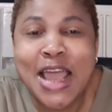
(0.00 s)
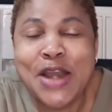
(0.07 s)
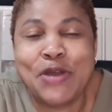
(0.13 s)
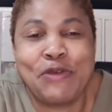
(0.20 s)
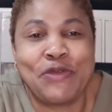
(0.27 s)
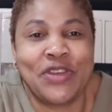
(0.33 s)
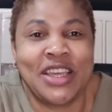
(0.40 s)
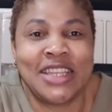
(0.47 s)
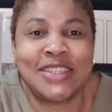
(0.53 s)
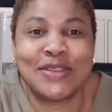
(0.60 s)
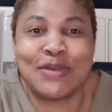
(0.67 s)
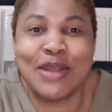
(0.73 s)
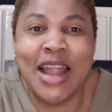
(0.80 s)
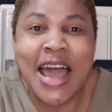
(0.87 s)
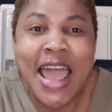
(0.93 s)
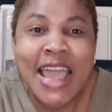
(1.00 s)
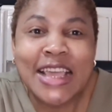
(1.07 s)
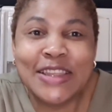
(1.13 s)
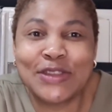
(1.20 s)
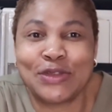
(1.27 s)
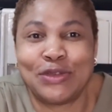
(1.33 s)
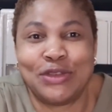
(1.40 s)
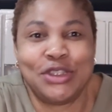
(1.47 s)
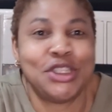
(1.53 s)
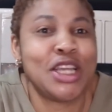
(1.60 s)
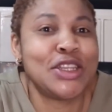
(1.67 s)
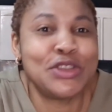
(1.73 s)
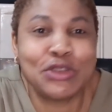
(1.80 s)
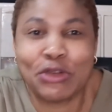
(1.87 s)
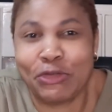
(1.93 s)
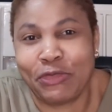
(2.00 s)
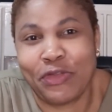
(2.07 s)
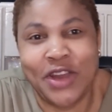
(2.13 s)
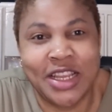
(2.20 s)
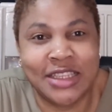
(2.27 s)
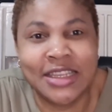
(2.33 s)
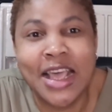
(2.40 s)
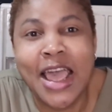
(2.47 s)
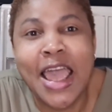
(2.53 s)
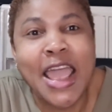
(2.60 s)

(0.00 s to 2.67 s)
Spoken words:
don't forget to like, share to your friends,